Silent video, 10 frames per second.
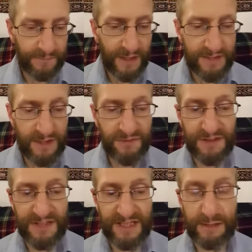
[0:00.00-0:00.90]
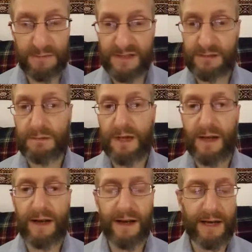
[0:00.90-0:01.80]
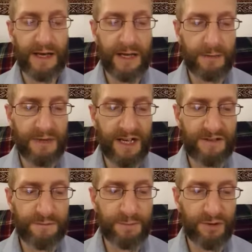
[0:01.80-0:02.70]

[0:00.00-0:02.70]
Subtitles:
So for themes, I've